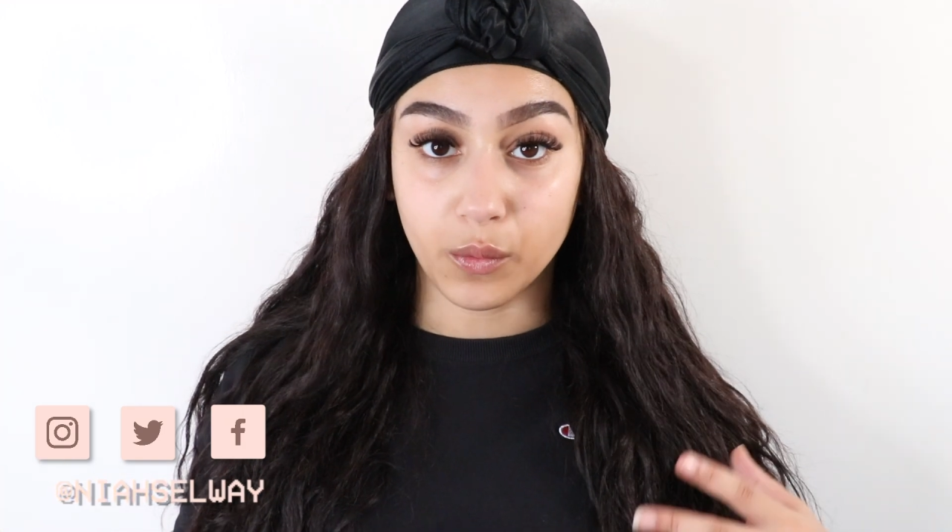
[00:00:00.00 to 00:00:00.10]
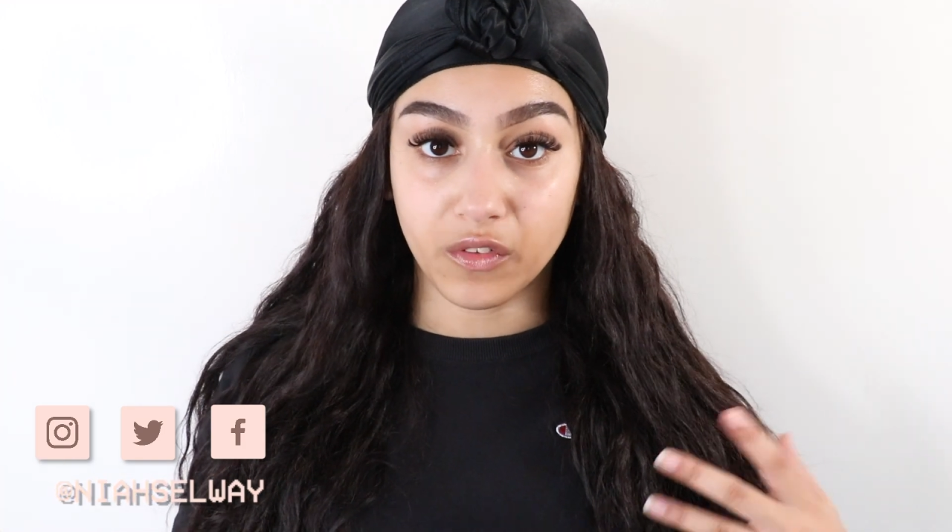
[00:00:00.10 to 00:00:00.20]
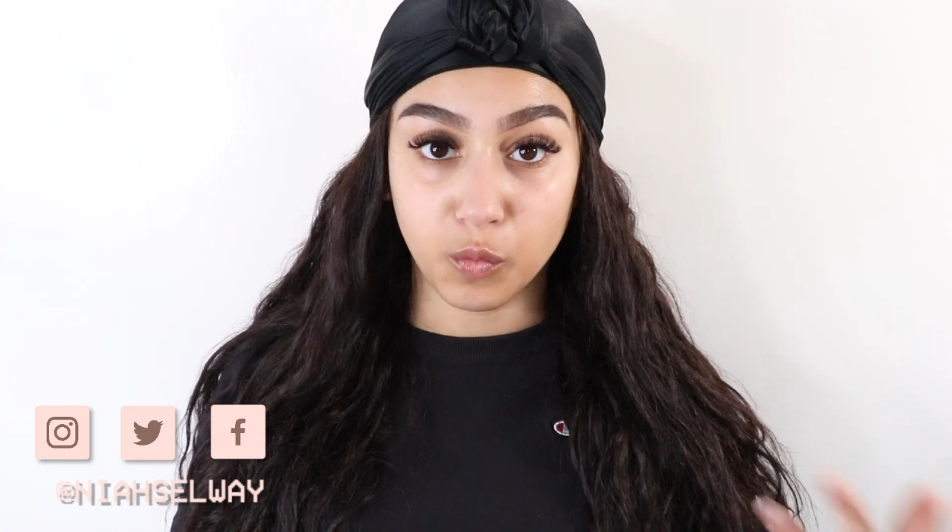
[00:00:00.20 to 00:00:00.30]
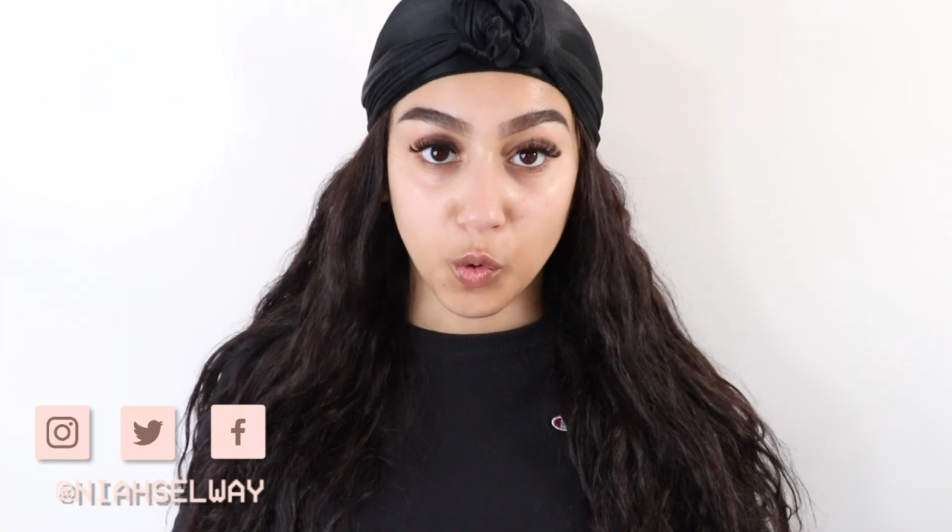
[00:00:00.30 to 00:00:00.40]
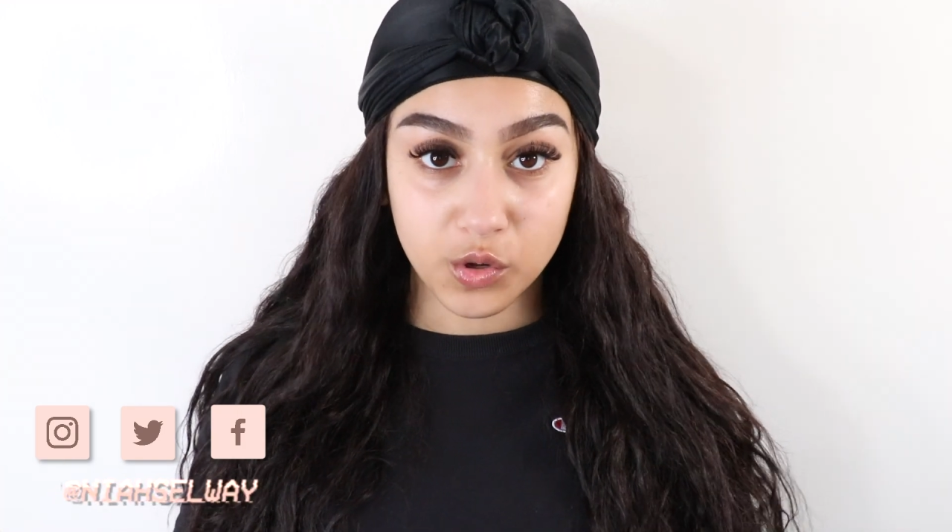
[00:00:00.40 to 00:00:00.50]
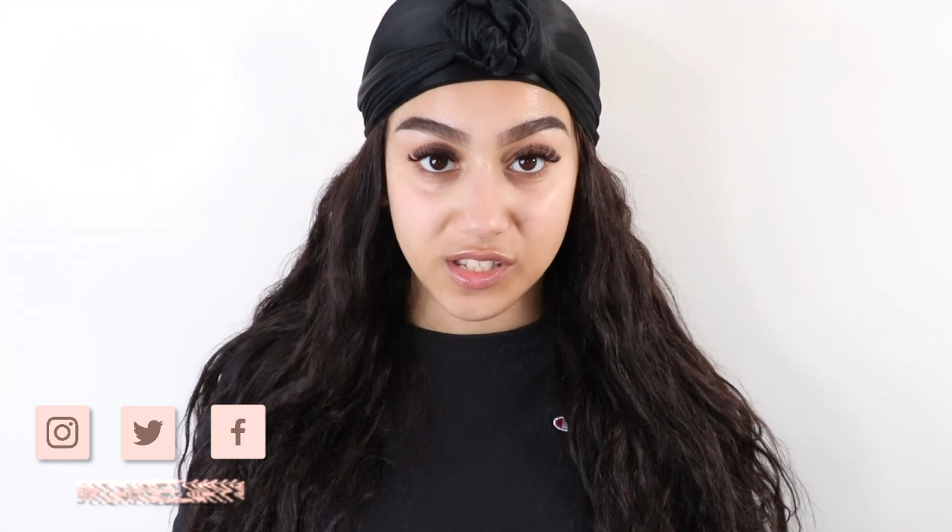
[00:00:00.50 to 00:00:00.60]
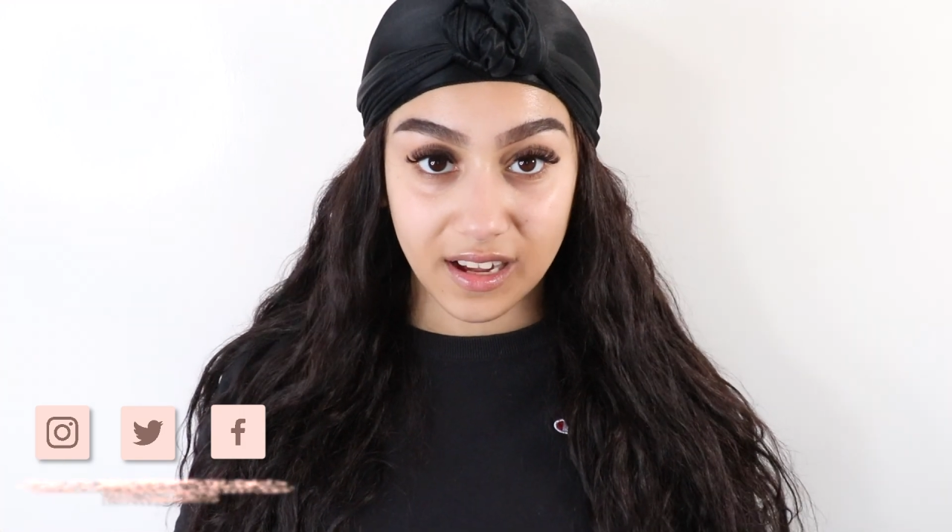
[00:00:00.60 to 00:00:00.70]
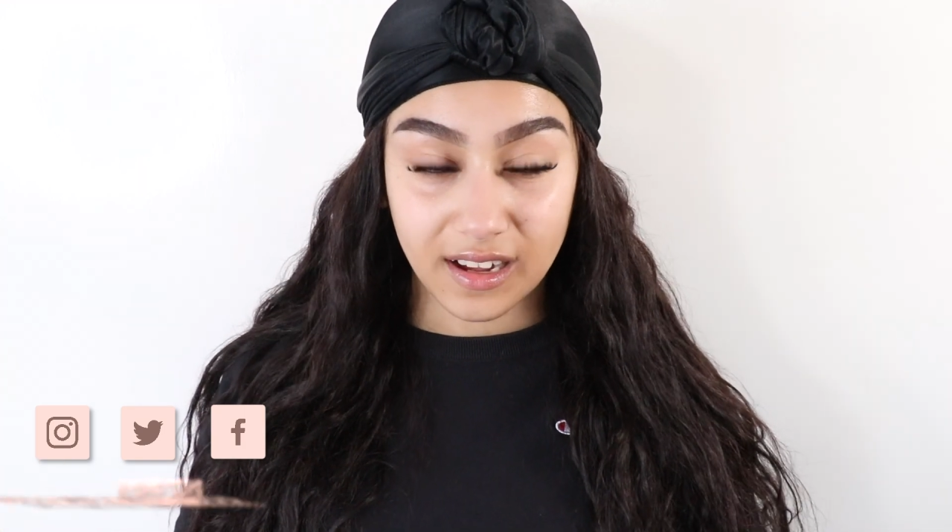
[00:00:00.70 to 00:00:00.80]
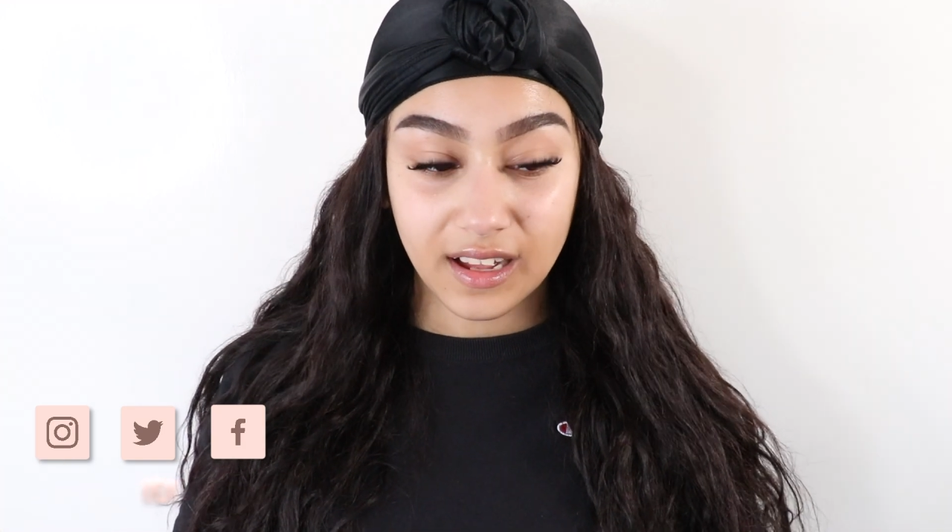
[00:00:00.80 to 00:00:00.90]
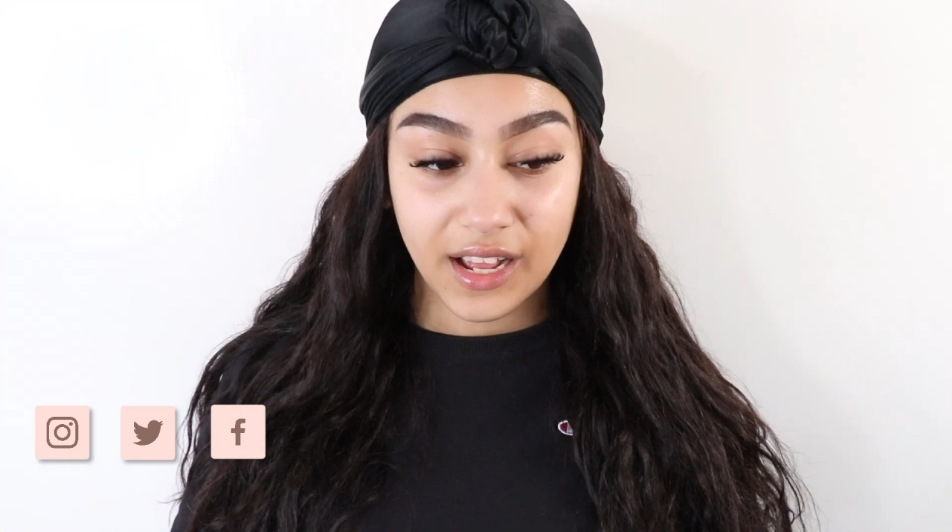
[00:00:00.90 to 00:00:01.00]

with water,